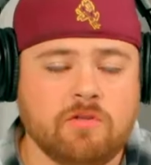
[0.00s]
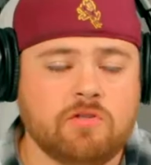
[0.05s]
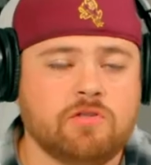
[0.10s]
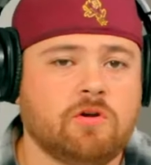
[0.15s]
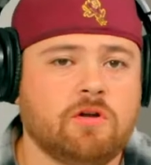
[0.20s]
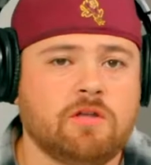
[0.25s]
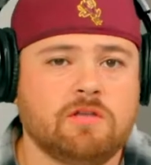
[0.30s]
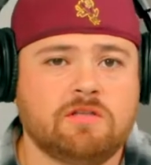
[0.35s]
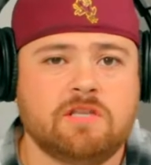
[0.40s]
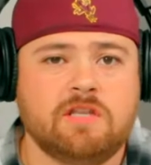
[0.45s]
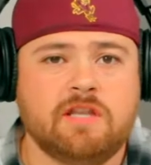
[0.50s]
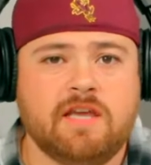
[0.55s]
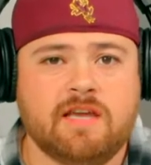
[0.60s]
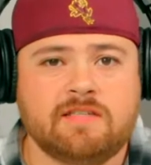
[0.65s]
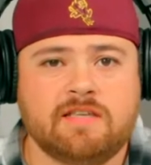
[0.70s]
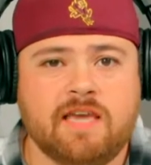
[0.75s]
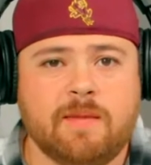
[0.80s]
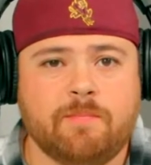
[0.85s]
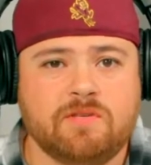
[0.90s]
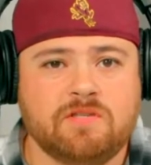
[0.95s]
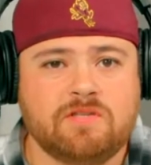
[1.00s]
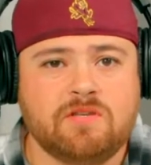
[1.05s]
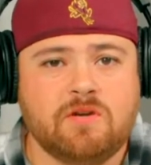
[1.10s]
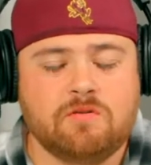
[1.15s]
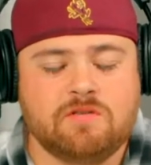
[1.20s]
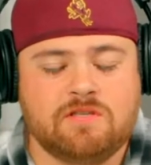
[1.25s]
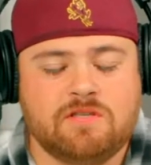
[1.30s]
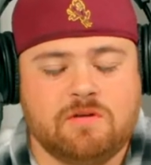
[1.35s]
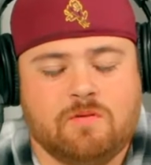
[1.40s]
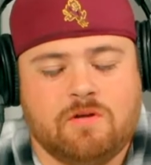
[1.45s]
and join us the next episode
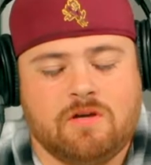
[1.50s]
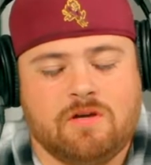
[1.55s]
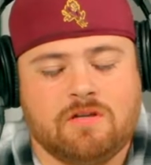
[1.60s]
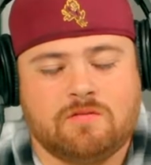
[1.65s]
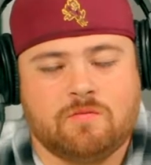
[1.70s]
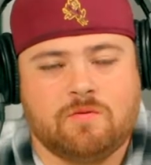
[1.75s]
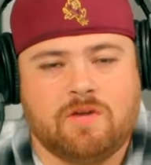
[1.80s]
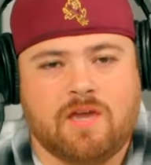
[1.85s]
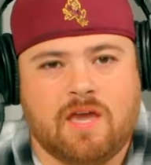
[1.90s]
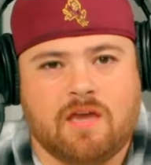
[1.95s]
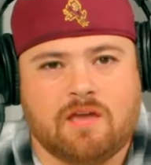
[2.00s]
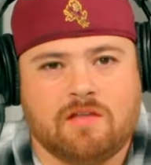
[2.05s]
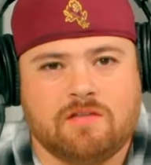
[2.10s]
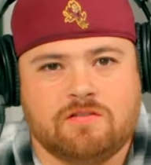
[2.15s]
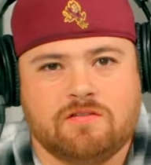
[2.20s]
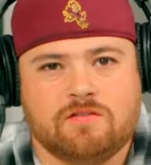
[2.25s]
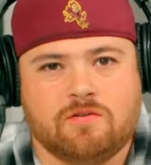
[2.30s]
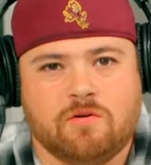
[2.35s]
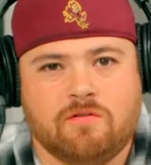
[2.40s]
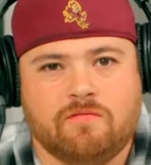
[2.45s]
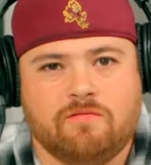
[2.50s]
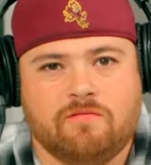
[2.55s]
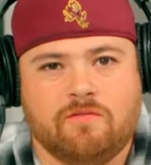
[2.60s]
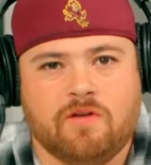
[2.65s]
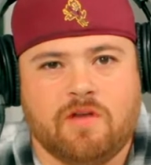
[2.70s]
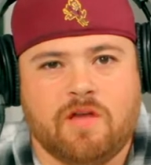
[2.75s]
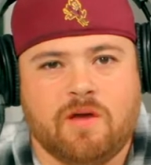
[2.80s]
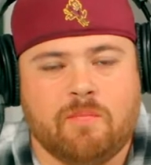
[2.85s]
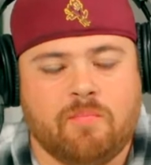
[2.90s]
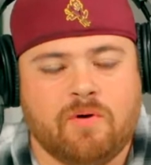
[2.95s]
and see what else we got in store
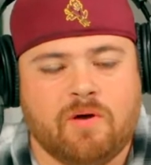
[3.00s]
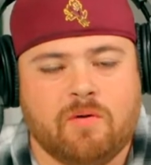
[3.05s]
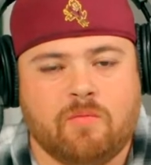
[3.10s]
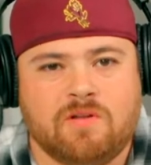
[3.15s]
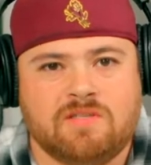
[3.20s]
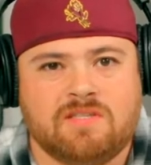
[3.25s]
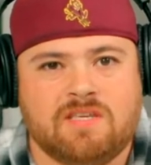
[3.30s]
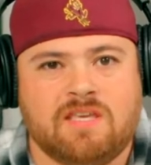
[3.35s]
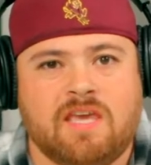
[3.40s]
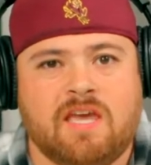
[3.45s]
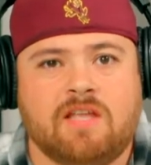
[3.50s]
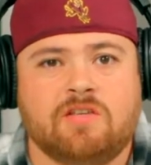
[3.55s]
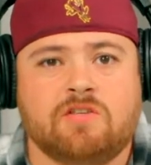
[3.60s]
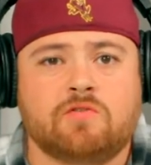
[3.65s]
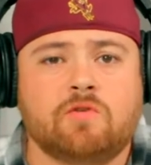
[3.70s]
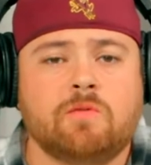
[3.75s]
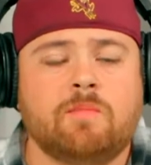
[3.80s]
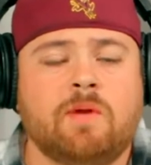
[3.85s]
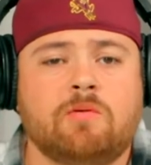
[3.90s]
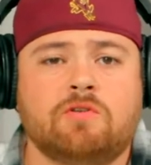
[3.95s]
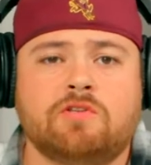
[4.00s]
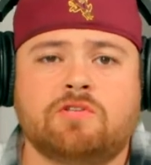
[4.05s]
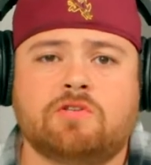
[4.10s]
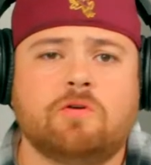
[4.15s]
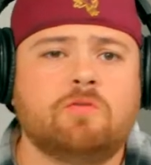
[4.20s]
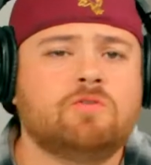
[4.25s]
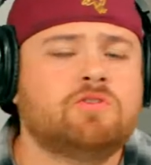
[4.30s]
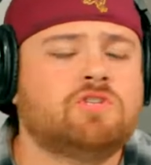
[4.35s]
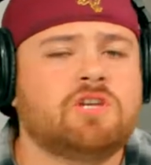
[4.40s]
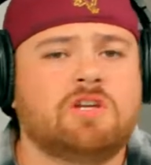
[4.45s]
for you. But once again, just remember, just
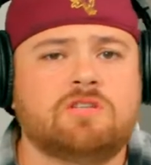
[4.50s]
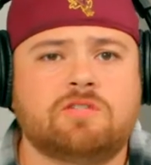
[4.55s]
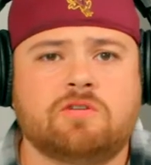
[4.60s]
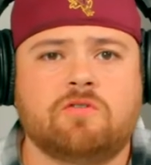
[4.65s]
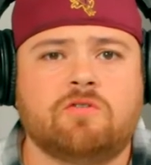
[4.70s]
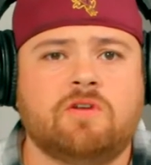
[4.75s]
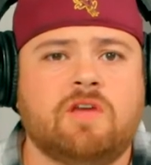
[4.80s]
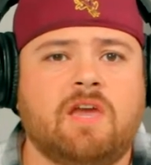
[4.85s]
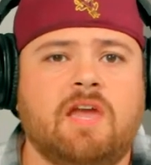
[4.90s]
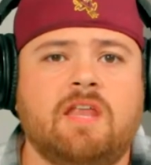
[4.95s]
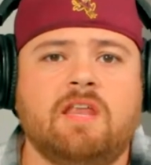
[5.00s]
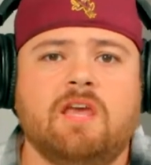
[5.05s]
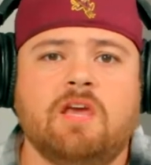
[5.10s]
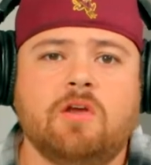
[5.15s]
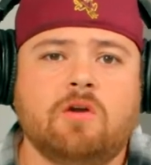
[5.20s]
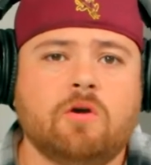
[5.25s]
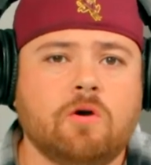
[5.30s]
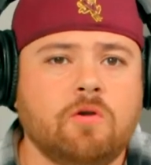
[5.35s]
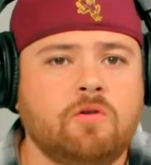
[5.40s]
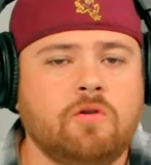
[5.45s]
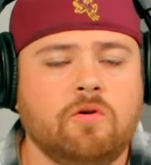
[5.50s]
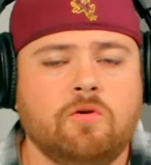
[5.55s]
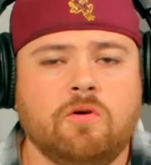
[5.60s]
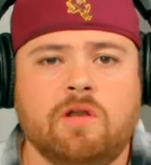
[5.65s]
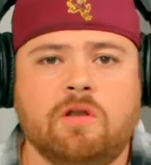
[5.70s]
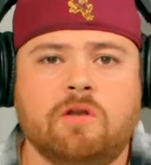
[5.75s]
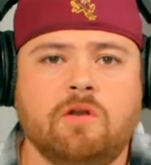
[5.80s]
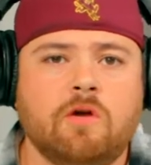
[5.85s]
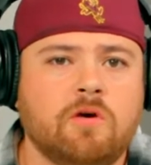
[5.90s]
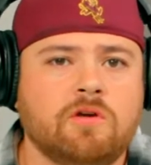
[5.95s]
go just create, go do
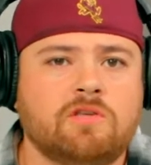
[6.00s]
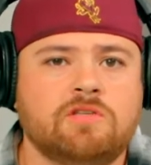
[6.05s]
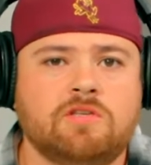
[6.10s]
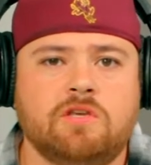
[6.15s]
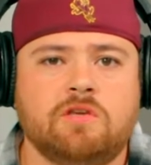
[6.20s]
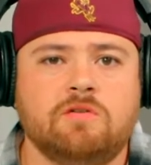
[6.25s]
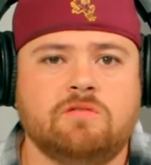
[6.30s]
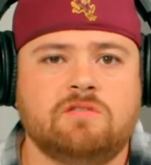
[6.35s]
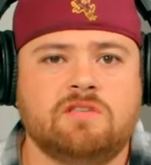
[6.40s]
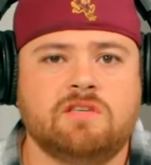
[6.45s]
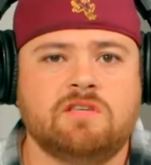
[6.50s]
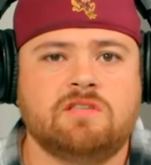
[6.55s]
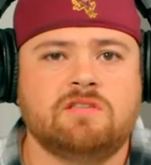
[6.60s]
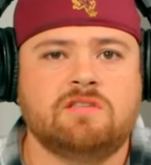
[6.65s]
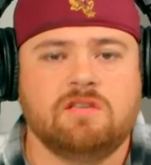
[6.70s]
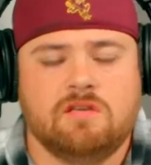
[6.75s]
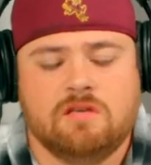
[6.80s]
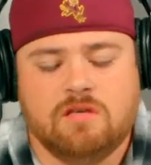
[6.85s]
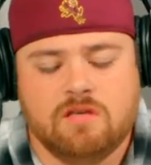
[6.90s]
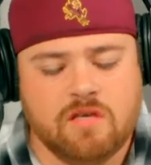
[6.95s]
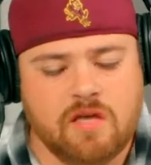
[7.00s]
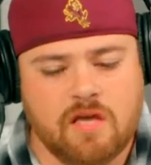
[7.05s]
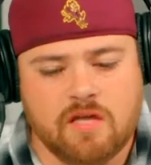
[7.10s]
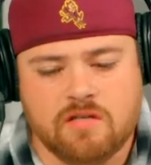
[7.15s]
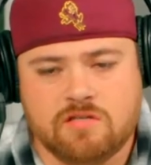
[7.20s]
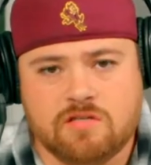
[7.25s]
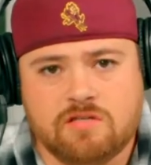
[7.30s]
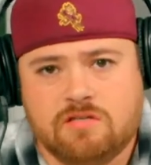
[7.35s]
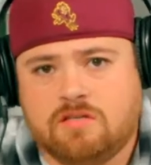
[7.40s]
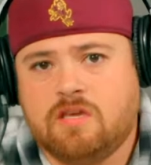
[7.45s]
it, no excuses,
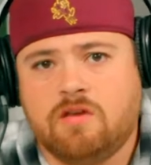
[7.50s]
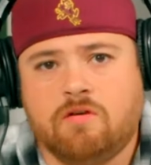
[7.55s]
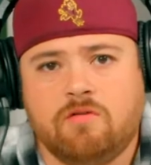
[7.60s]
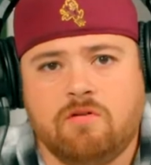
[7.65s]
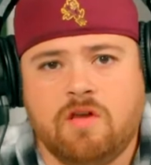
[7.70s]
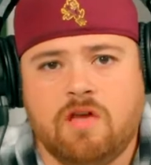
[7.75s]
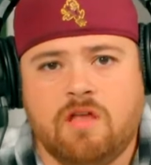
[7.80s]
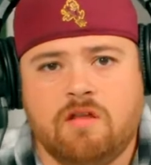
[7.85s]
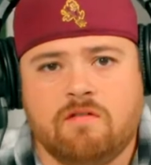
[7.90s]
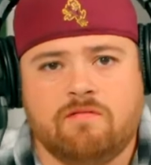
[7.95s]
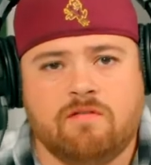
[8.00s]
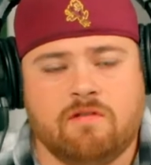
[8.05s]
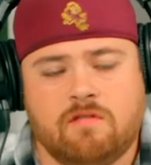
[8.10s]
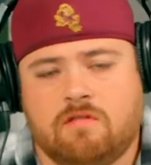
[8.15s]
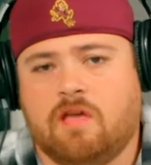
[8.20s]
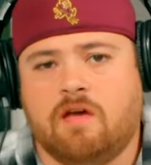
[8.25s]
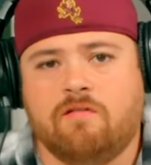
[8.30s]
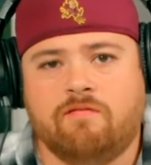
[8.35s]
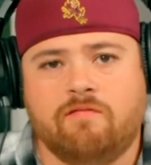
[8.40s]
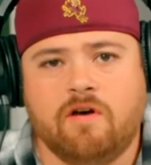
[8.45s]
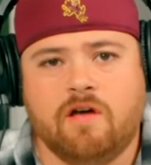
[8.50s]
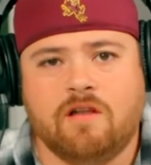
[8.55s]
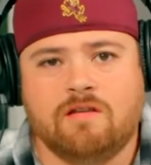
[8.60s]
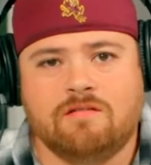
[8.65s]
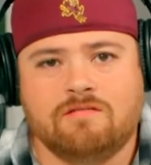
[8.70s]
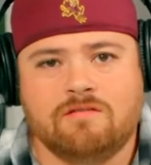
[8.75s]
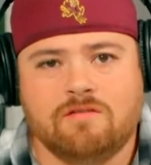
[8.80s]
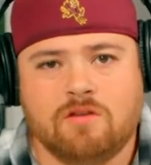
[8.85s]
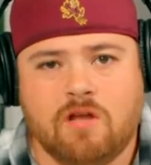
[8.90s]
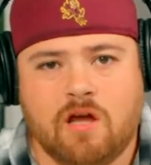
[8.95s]
and just get creative. Have fun.
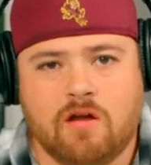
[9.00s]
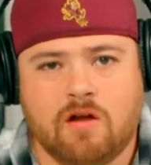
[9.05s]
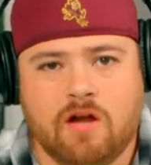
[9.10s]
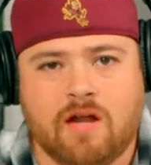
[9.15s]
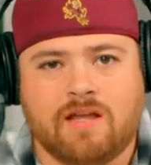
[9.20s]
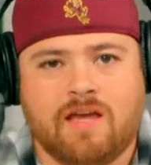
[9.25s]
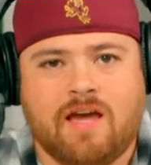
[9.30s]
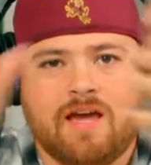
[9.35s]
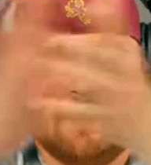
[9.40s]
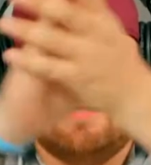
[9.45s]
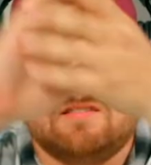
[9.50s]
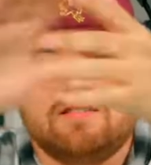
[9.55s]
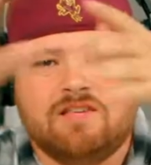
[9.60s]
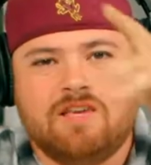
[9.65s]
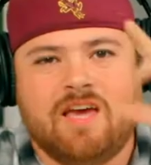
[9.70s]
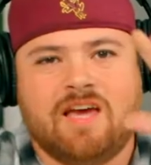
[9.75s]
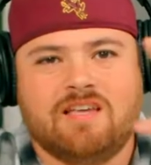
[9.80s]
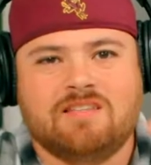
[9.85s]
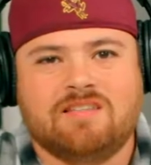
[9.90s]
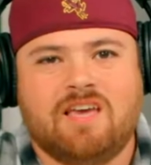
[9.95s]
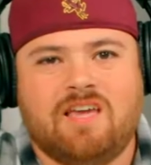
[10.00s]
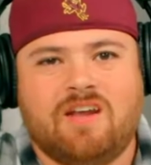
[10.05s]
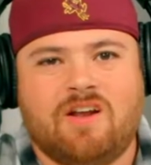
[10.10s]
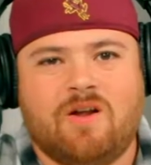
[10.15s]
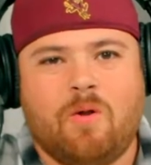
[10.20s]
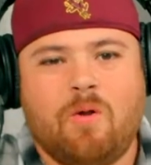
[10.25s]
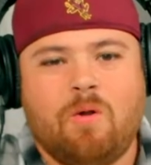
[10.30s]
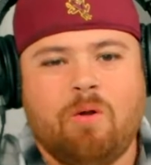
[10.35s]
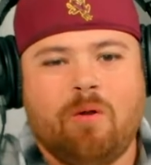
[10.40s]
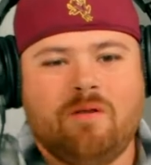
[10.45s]
All right, guys. See you guys
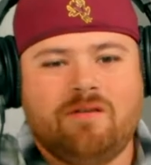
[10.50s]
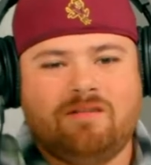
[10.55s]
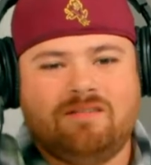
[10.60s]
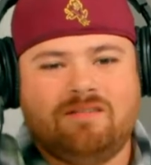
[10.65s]
later.